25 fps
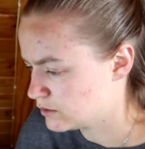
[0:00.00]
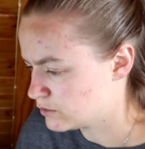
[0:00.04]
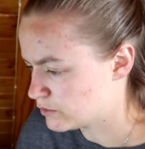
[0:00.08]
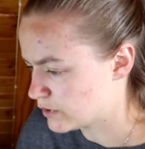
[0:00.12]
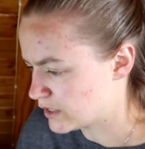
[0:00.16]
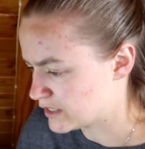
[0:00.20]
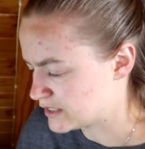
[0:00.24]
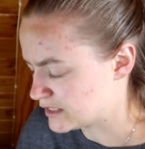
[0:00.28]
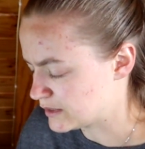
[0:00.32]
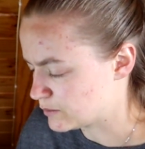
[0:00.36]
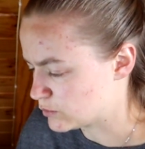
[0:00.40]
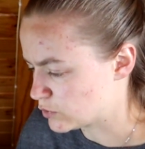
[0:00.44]

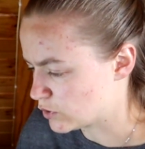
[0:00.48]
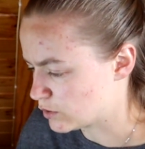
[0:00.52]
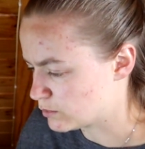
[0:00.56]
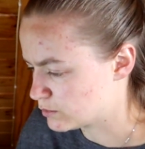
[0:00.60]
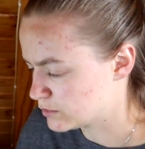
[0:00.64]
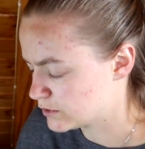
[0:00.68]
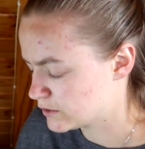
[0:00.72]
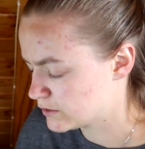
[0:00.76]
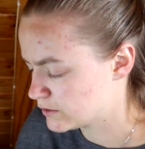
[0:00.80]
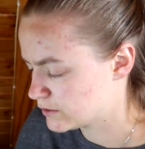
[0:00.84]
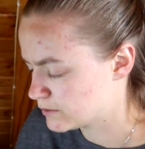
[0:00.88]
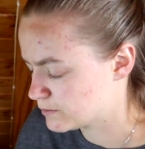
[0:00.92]
writing
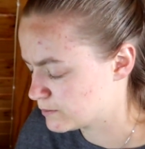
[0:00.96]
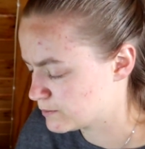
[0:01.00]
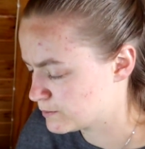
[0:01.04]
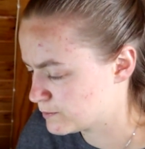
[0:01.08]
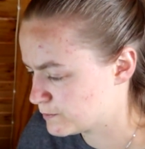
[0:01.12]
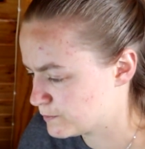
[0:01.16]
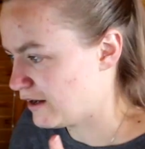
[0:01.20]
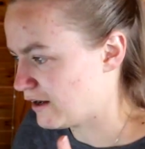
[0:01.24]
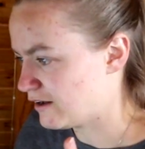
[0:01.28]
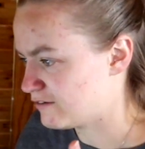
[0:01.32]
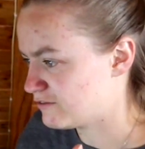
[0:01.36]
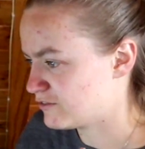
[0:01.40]
prompts.
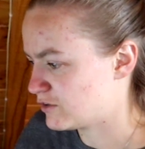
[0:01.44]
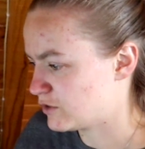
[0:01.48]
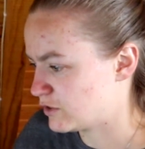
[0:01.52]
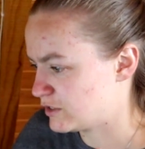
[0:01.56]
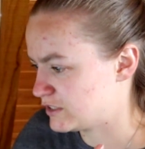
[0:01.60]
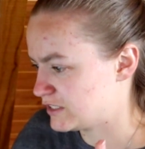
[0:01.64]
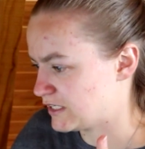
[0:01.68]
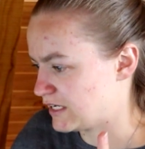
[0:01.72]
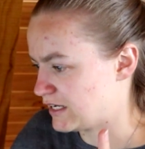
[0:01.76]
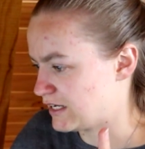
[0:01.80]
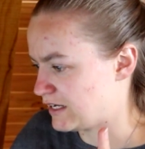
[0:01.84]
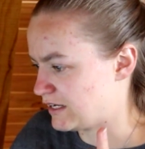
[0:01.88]
I've
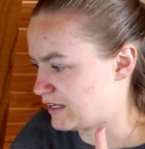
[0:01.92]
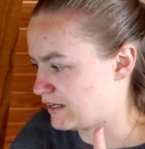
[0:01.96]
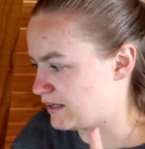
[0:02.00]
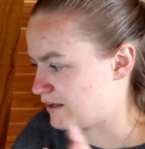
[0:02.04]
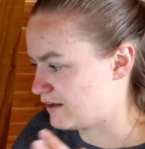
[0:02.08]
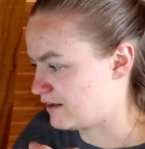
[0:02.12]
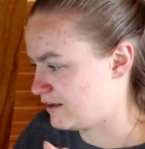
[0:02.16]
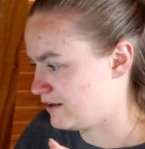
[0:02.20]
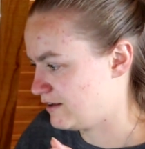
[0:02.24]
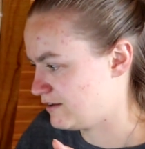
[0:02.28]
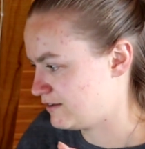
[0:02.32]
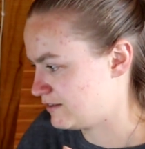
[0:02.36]
got a
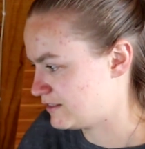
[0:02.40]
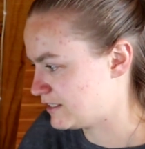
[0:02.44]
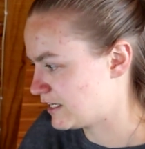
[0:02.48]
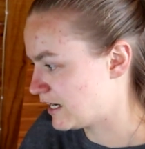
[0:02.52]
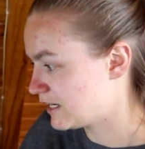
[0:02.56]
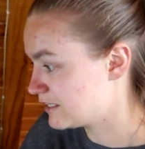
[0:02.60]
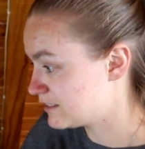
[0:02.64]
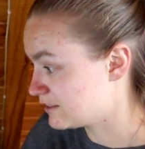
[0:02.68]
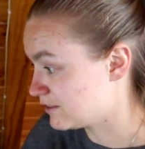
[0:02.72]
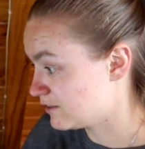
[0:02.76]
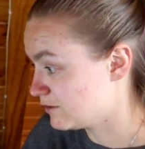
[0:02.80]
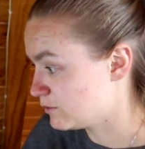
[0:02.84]

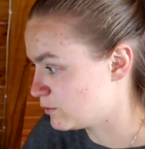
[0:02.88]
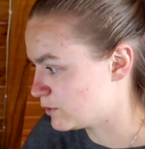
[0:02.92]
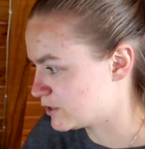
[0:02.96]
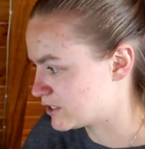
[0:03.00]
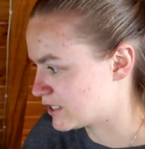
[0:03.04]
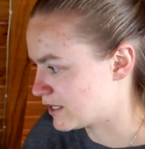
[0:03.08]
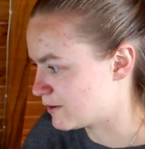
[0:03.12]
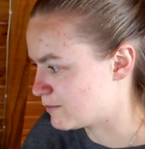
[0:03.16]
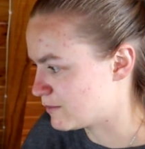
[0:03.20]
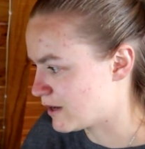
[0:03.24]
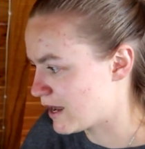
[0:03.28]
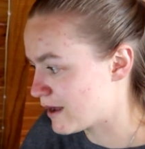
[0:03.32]
title,
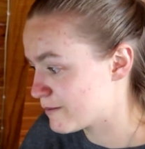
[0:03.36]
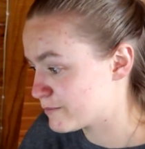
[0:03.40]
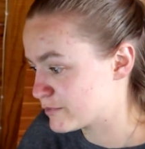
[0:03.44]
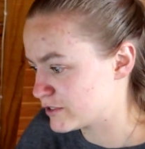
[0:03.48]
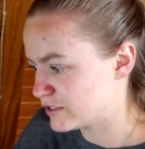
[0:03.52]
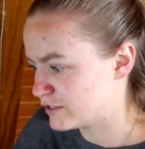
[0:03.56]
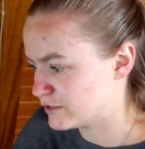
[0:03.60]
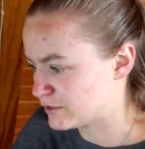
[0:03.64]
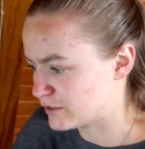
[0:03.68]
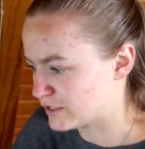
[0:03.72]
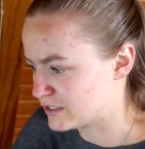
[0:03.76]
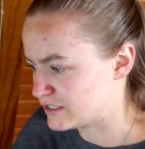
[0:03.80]
which I'm
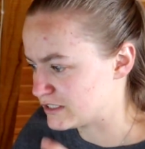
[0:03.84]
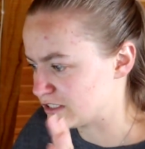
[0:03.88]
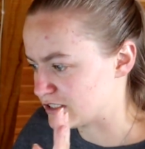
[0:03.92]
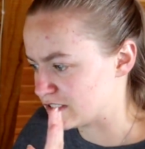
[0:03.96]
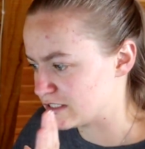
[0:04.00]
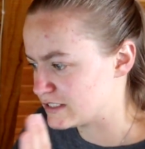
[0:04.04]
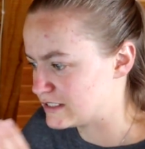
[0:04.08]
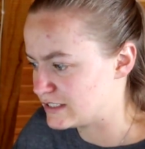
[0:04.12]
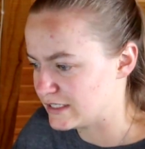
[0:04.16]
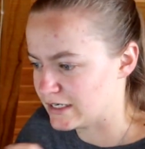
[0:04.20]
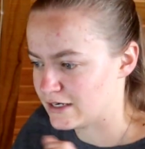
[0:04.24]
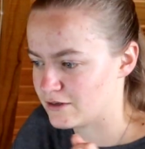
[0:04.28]
absolutely
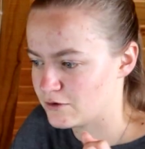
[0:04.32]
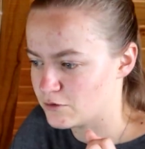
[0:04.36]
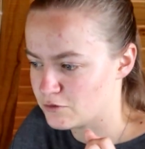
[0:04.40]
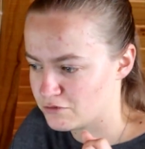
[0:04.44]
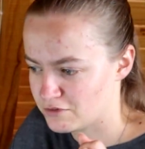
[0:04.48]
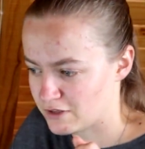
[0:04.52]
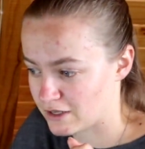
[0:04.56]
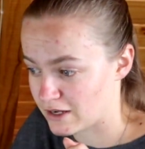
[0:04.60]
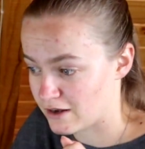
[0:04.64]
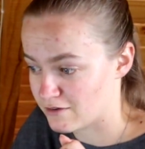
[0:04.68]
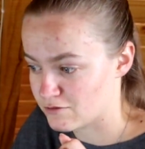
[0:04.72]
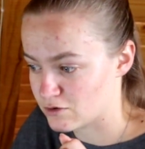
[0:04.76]
just stealing
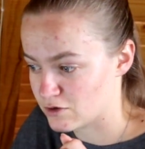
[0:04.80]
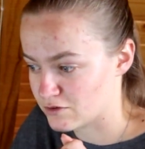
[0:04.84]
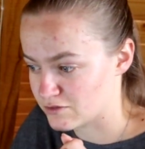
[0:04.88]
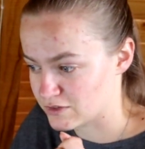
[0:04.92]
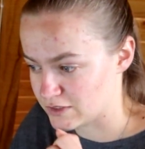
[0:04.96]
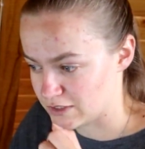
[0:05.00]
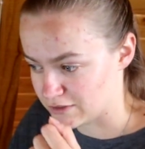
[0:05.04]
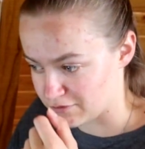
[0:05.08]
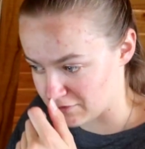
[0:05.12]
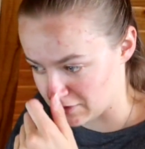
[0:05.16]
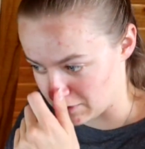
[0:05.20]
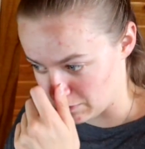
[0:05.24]
off the cover of
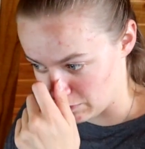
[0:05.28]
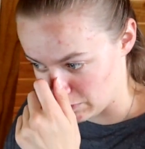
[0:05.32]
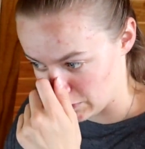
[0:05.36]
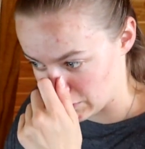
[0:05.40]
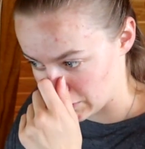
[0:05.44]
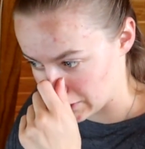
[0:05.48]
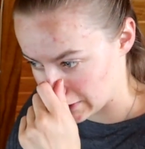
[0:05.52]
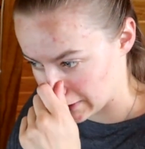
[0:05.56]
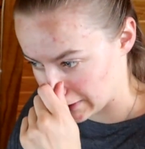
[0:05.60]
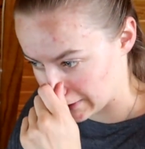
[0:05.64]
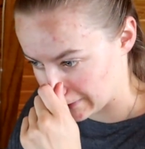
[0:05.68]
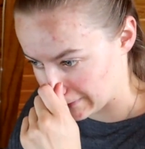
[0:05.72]
a different
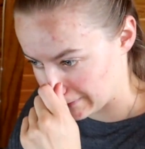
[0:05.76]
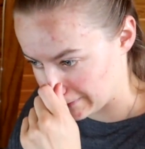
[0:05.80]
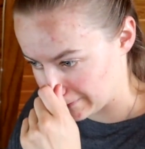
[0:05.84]
book.